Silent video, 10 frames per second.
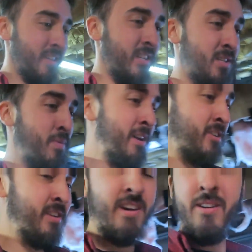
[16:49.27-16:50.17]
the
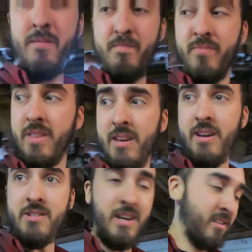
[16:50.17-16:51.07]
suspension out,
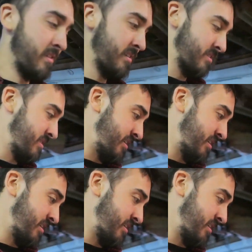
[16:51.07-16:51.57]
chain case is